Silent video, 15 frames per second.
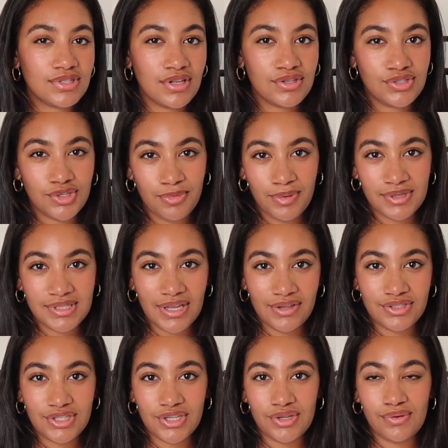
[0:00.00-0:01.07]
was on super
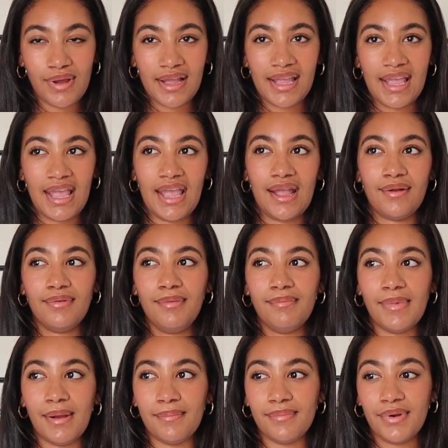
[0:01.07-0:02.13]
sale too. I can't
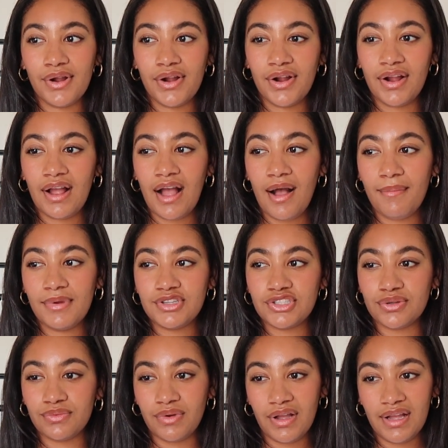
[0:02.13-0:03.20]
remember how much
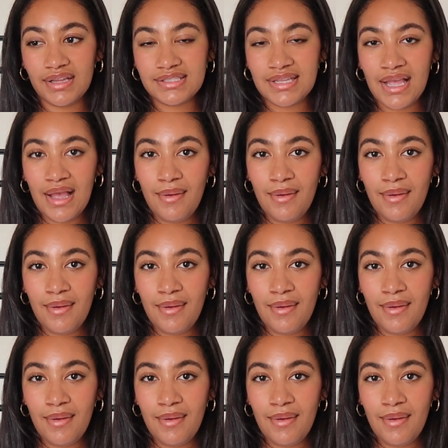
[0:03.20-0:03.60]
it was,